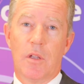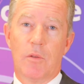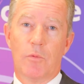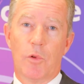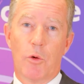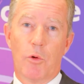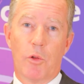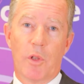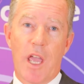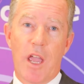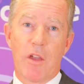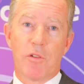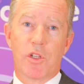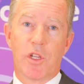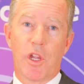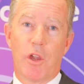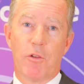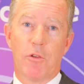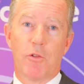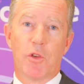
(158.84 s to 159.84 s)
We will now
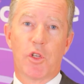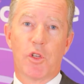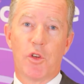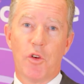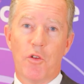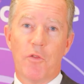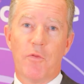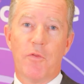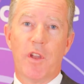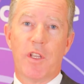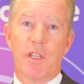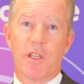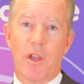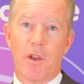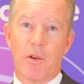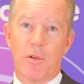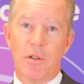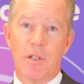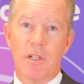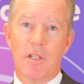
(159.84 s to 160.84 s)
show you a short
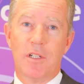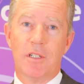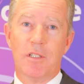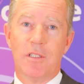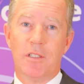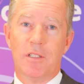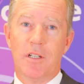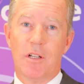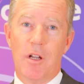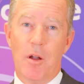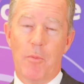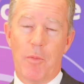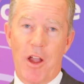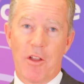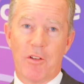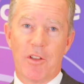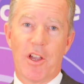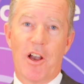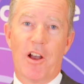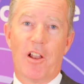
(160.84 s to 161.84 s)
video
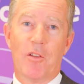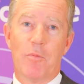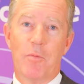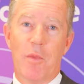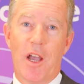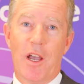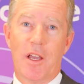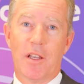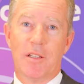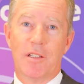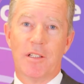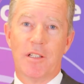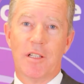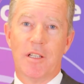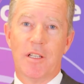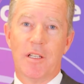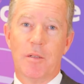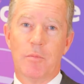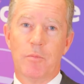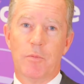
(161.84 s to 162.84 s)
about the Isle of Man
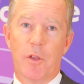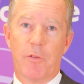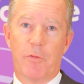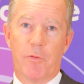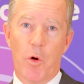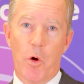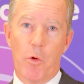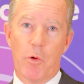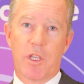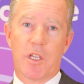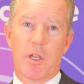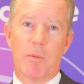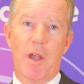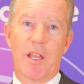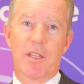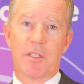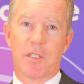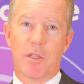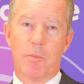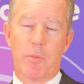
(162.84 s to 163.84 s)
before we
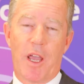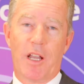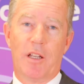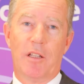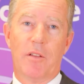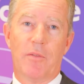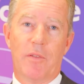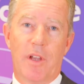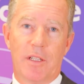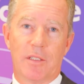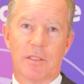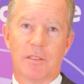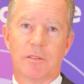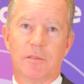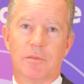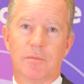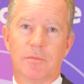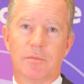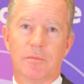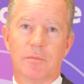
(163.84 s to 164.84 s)
commence the panel event.
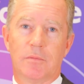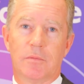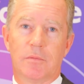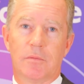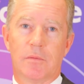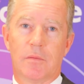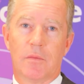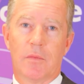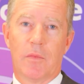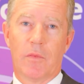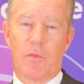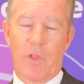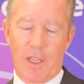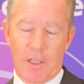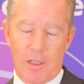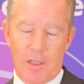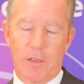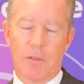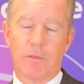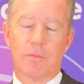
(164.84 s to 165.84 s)

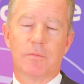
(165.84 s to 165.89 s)
Thank you.